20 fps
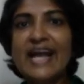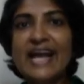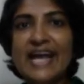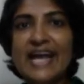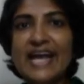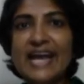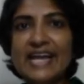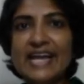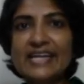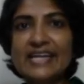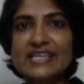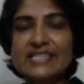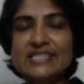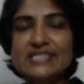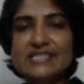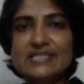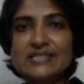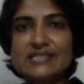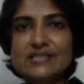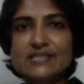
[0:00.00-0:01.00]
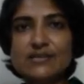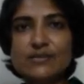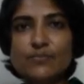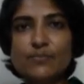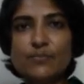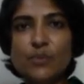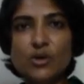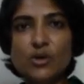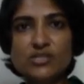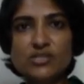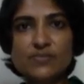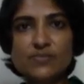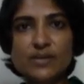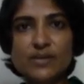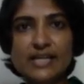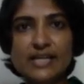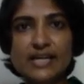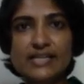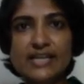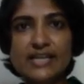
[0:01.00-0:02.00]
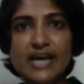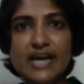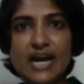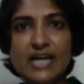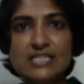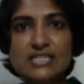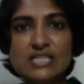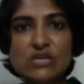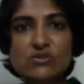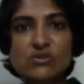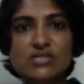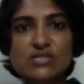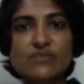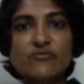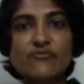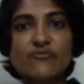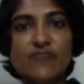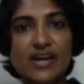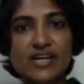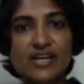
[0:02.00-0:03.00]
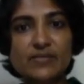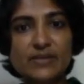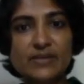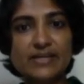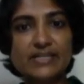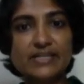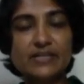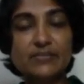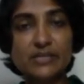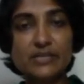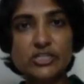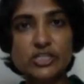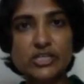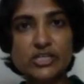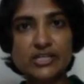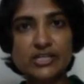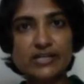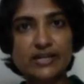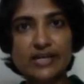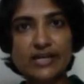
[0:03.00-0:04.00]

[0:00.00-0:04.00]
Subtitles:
It is possible that they ask you some fundamental machine learning